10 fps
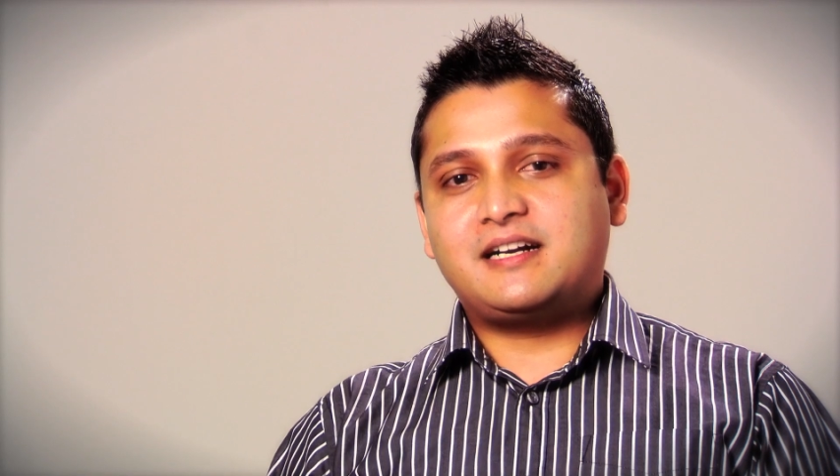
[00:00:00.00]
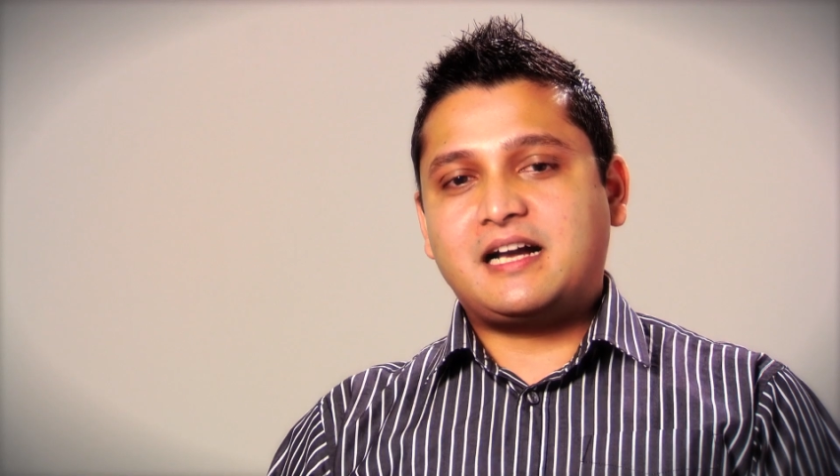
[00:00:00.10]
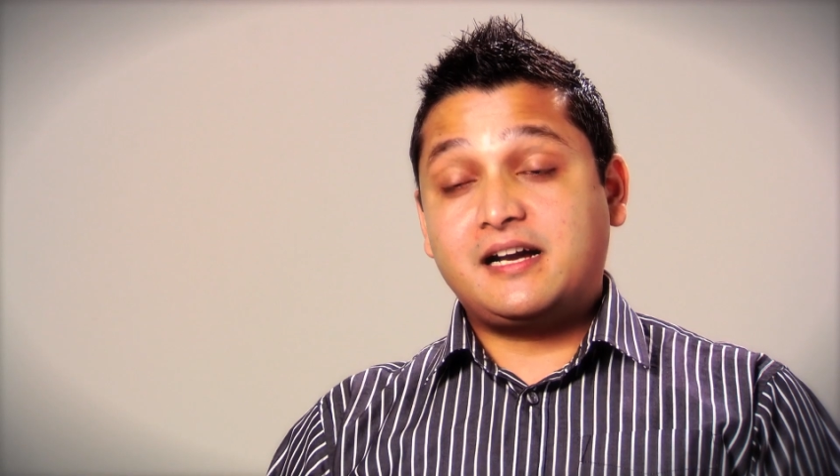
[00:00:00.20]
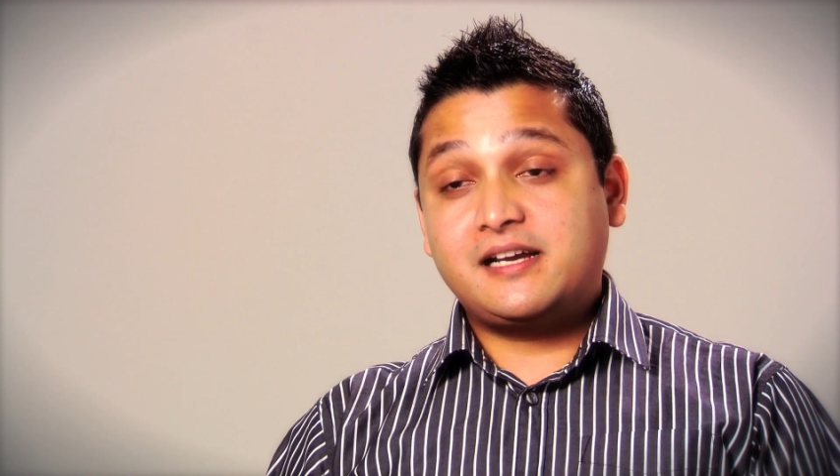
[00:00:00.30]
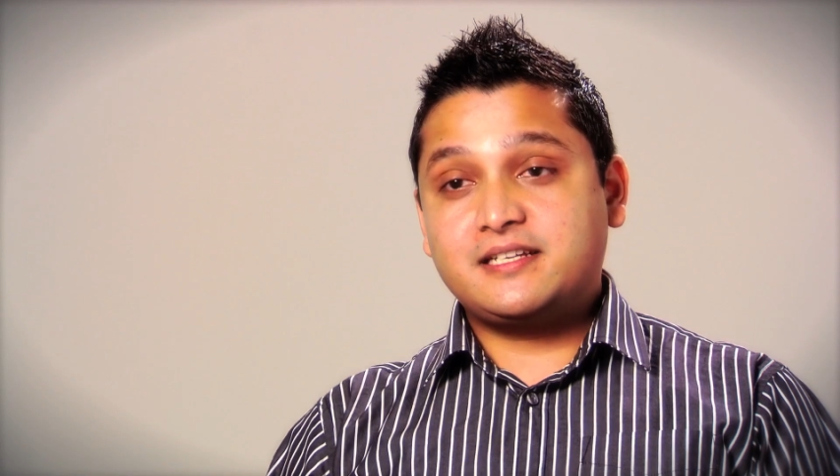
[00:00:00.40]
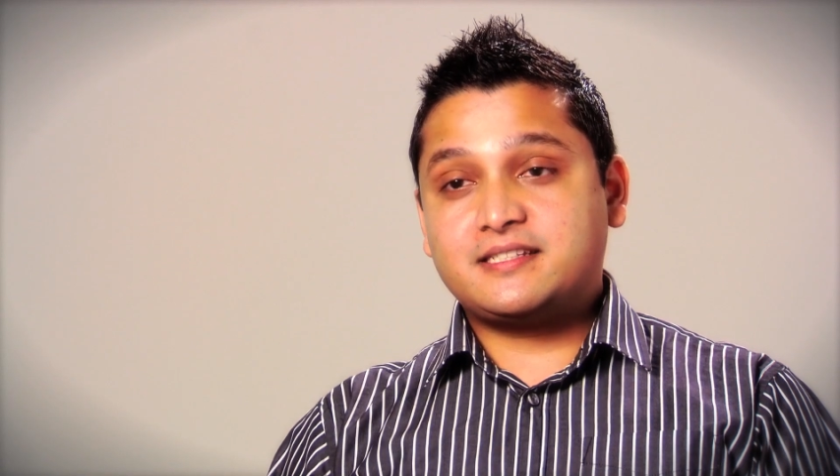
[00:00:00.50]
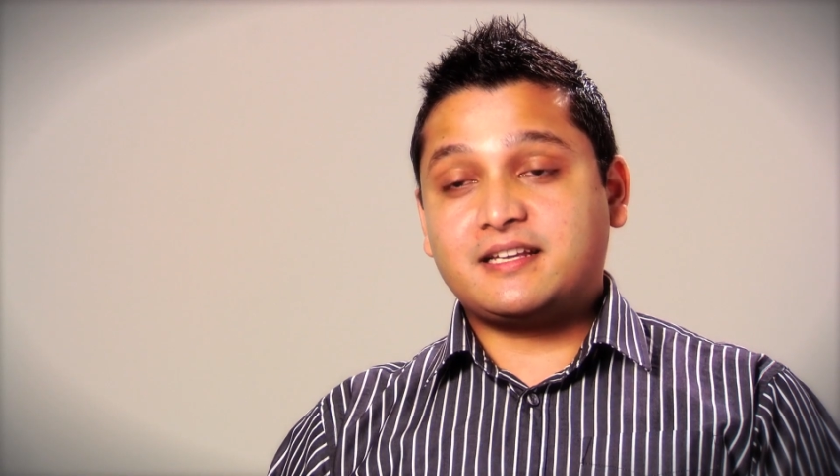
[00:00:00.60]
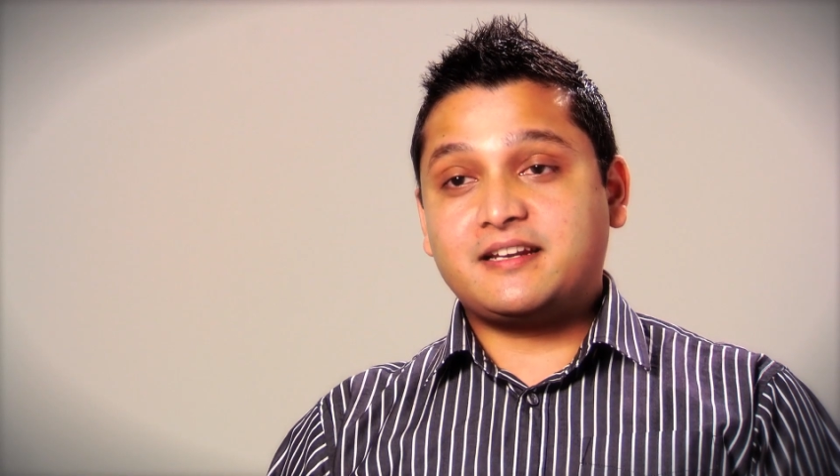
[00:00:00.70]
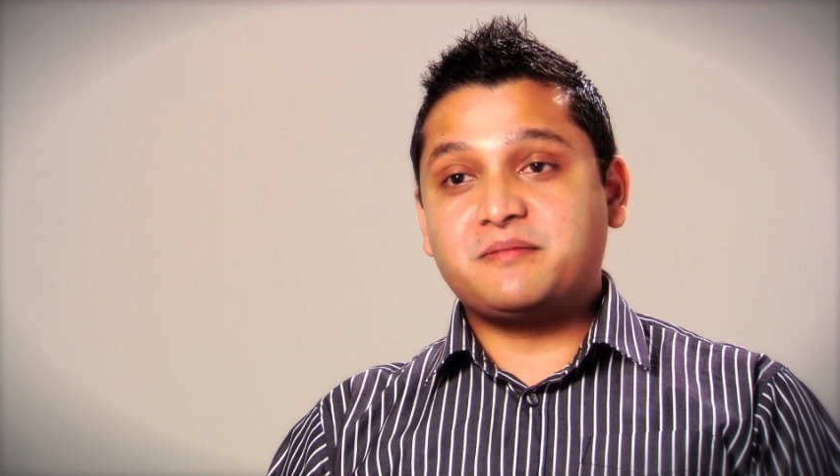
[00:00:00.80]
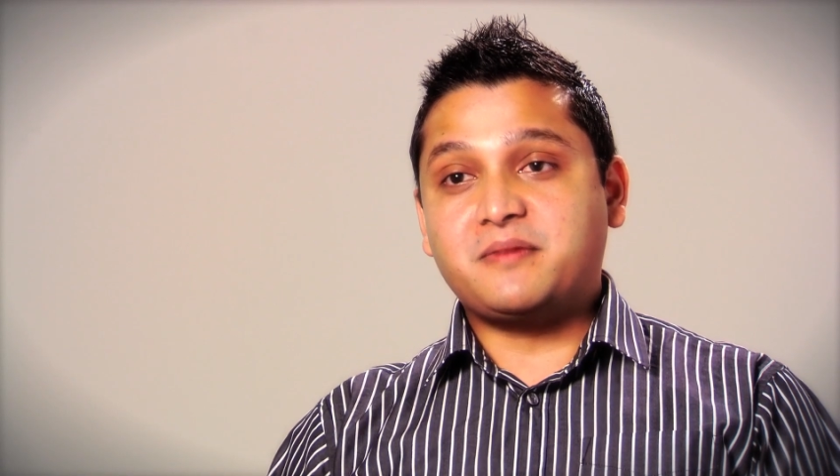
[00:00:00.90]
I
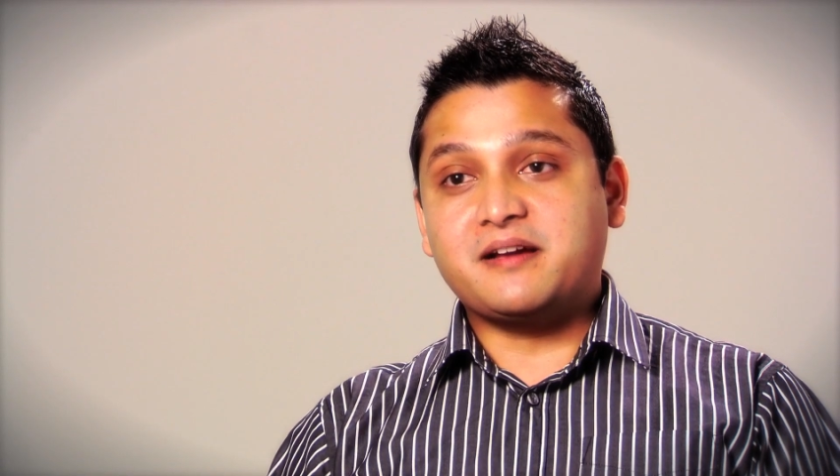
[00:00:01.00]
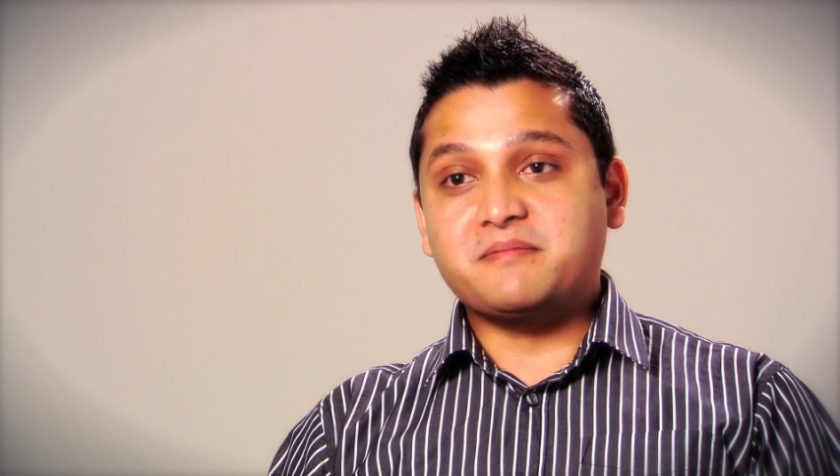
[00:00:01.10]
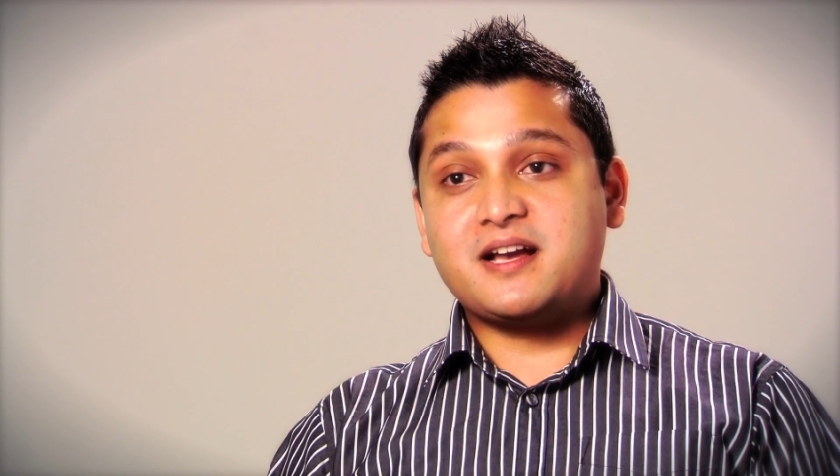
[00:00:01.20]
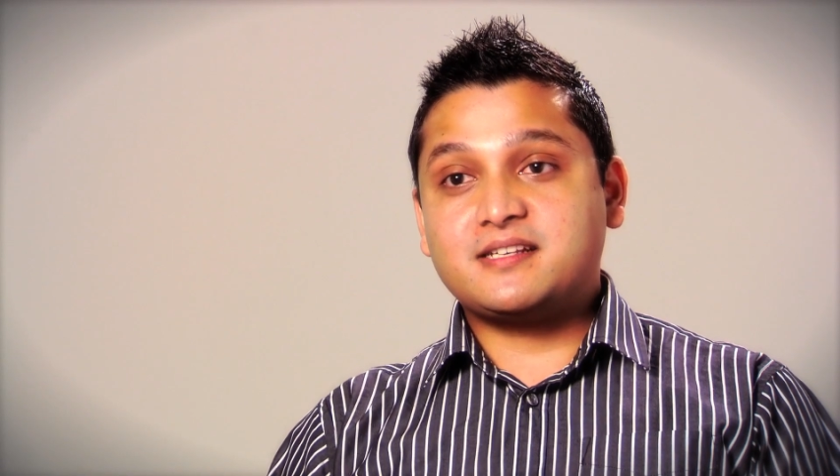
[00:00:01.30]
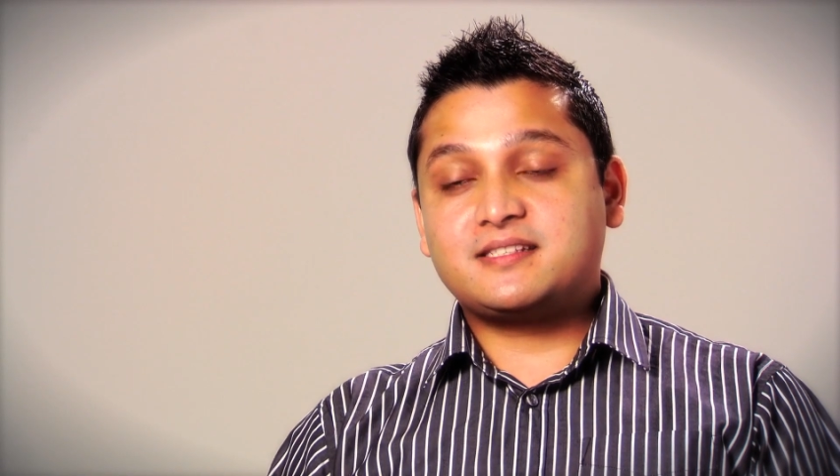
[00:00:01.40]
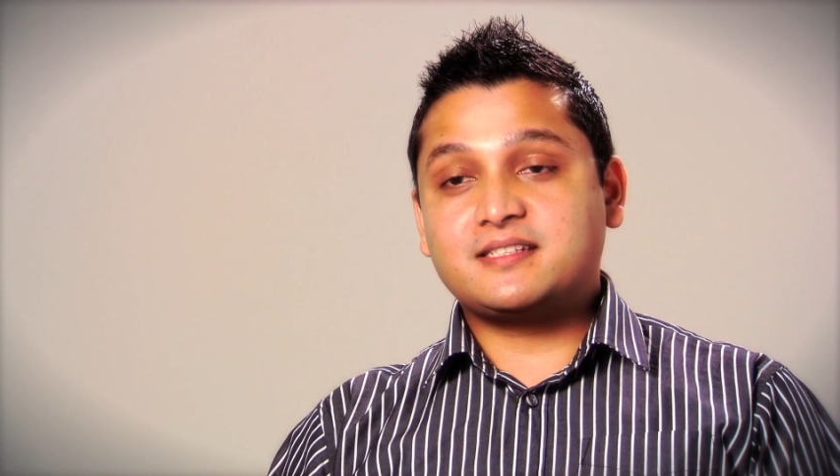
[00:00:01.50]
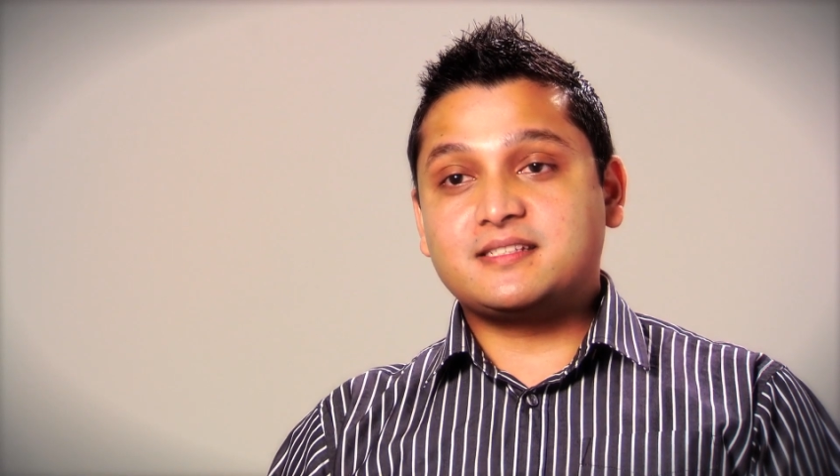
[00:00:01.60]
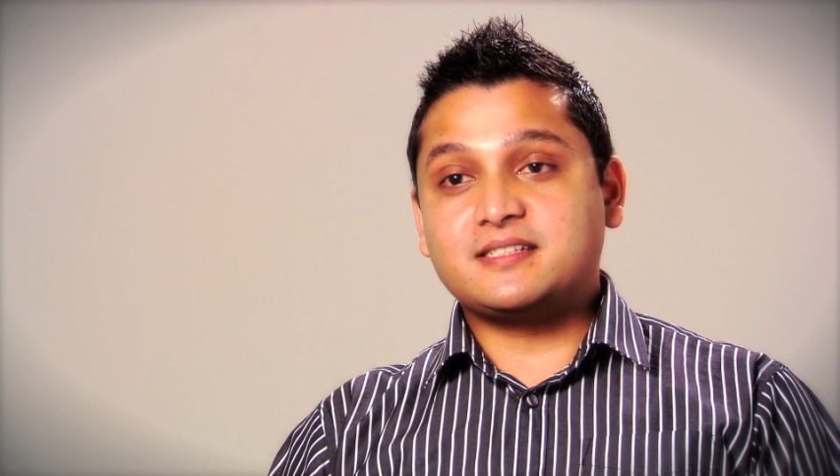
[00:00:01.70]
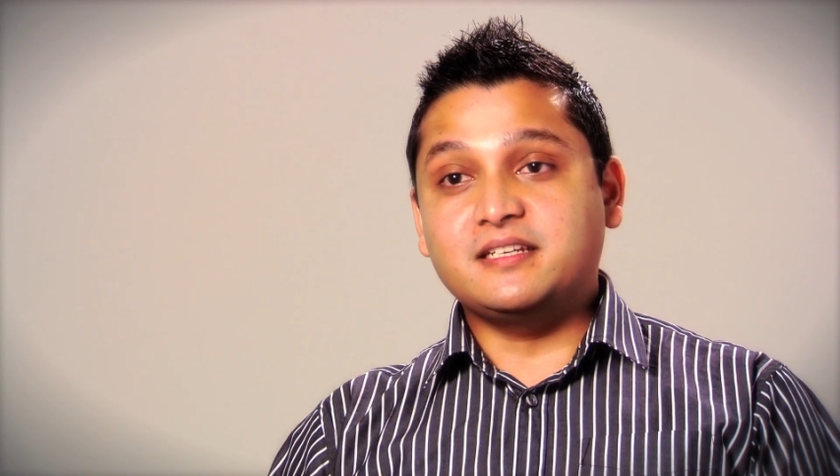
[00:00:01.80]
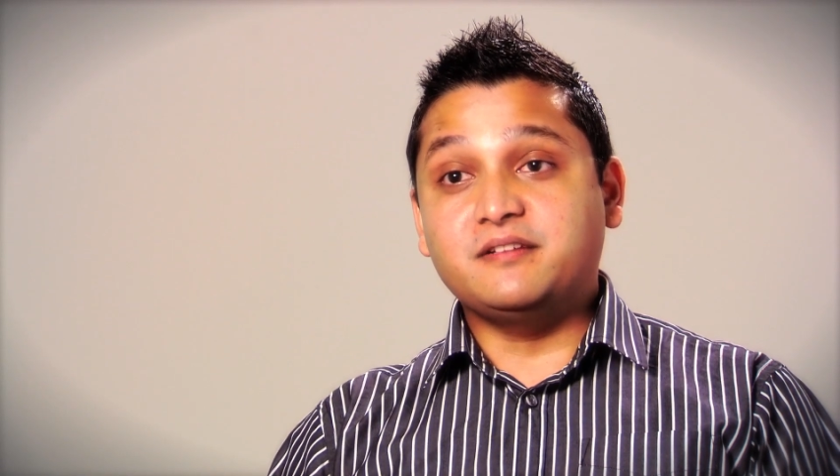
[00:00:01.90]
studied my master's in